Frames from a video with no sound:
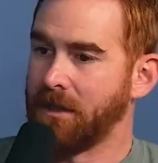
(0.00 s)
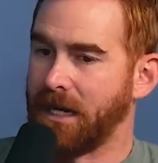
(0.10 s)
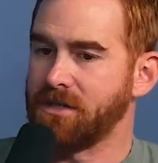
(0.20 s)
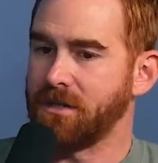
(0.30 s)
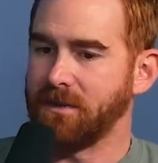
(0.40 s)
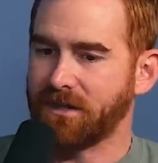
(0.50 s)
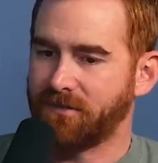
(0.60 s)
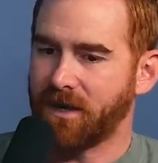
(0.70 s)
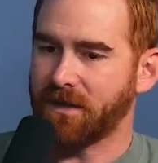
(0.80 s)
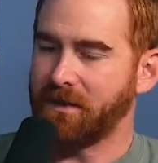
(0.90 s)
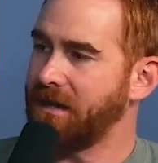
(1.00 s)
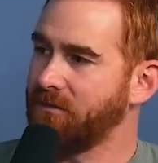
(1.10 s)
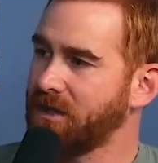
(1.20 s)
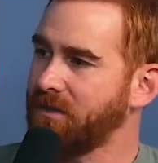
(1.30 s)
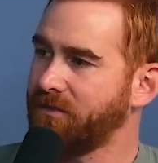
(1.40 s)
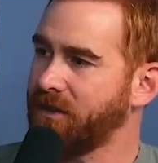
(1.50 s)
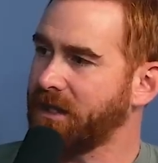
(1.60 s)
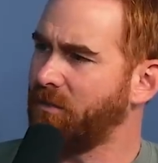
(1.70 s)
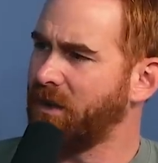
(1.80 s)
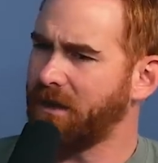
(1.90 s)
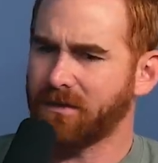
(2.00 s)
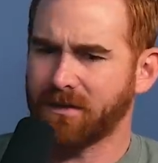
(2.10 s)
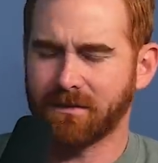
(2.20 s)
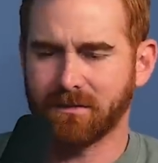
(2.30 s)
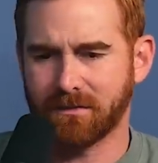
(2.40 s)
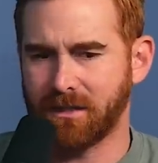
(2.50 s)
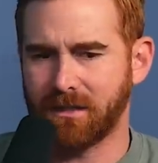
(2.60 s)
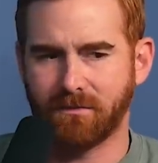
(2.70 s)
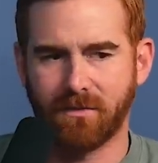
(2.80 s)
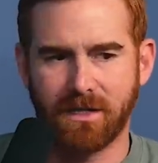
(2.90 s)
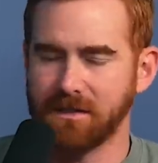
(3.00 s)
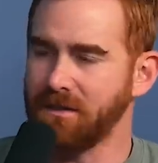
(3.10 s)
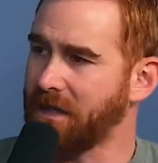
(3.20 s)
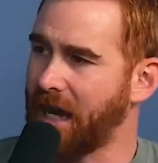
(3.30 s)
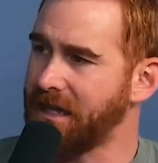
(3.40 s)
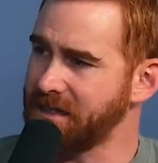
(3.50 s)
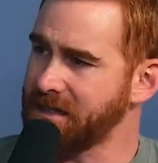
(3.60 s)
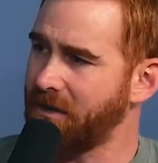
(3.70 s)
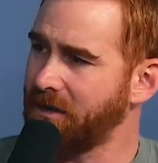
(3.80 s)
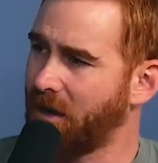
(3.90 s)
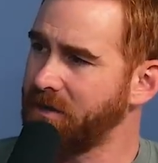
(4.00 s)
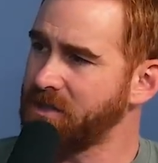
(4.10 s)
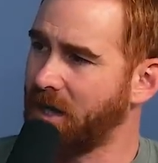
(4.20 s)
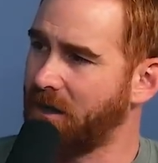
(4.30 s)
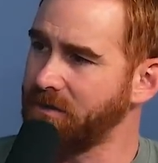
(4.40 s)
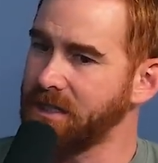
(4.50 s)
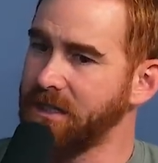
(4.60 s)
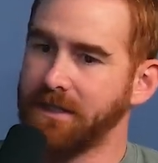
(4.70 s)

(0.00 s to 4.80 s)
I used to be like, fuck, man, what the fuck? What is this how it always goes?